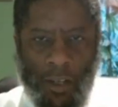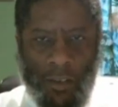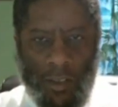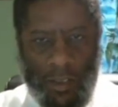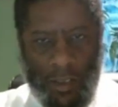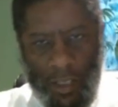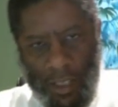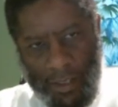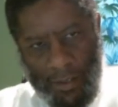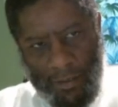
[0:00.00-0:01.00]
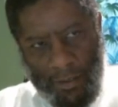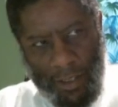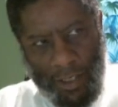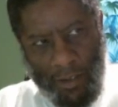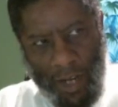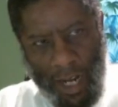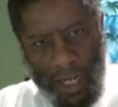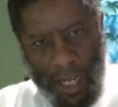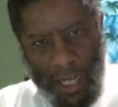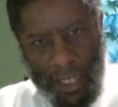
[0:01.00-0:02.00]
There was a little
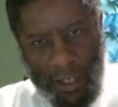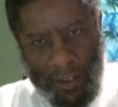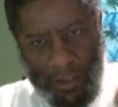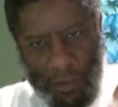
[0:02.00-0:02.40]
highlight here,